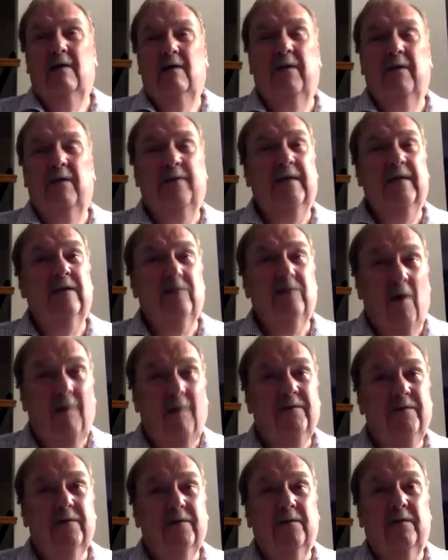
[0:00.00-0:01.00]
But there's
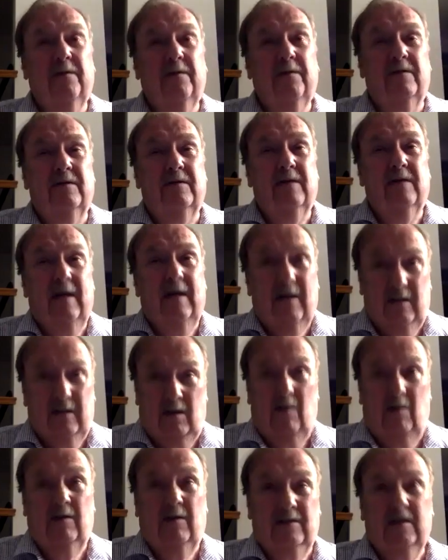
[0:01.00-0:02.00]
also,
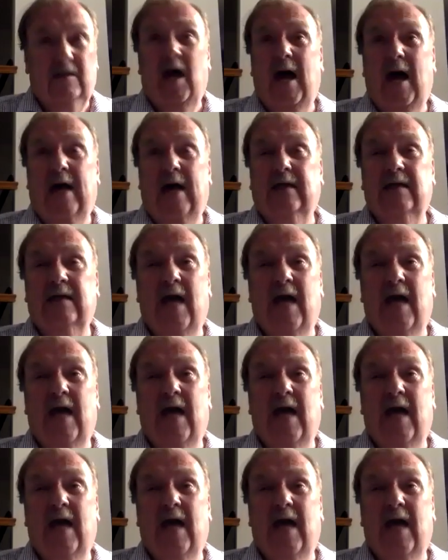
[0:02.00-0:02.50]
alongside,